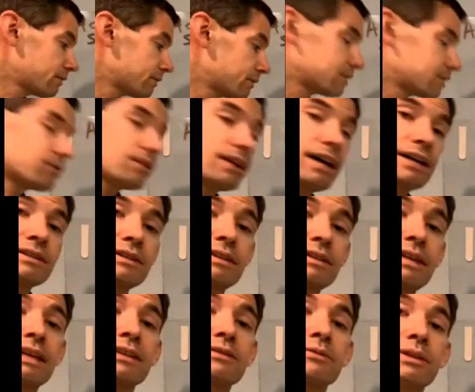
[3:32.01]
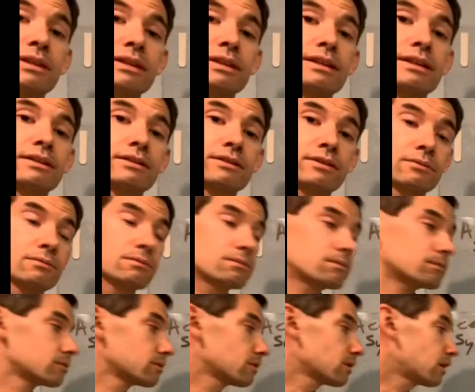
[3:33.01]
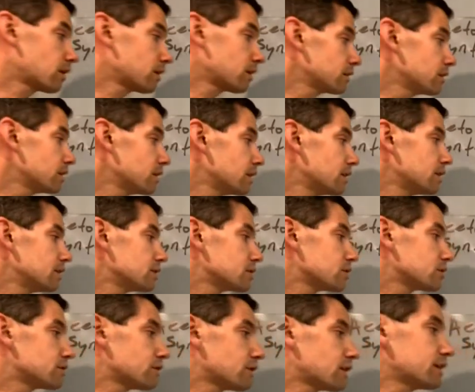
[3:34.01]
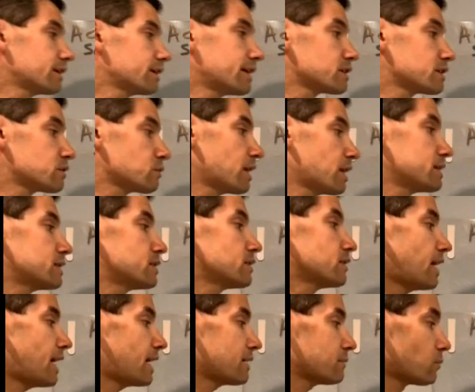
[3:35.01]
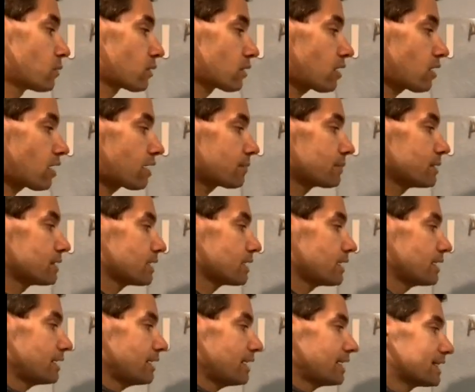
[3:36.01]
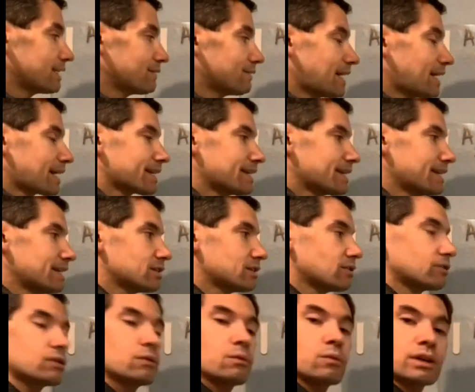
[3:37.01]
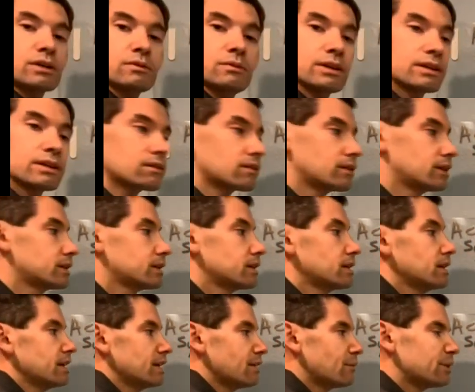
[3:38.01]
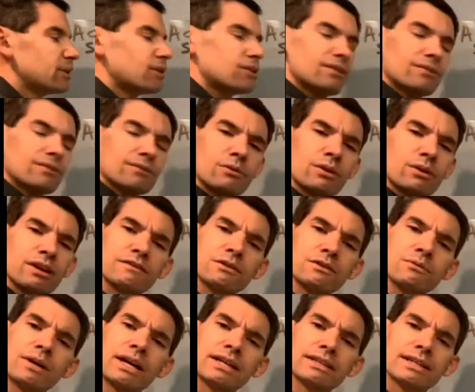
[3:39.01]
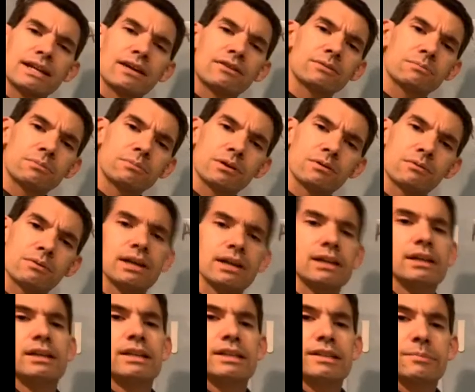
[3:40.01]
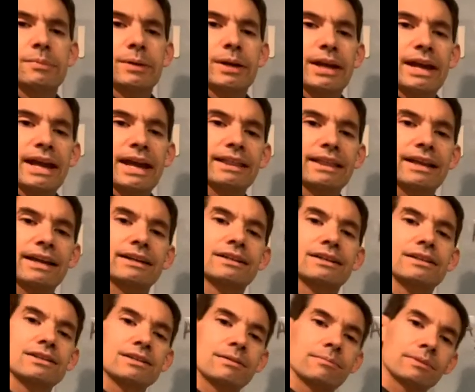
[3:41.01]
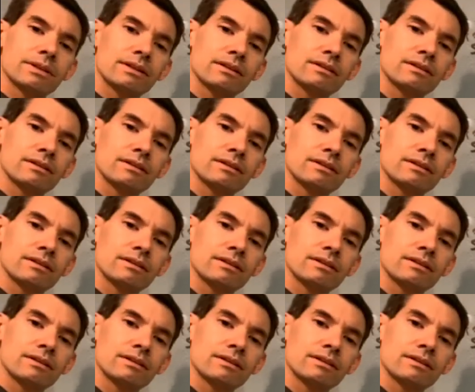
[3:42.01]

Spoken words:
We can do lots of things with the ketone, okay? So it's a very nice way to add more carbons and give that ketone to work with, right? We know quite a few ways now to put what? To put a halide onto something.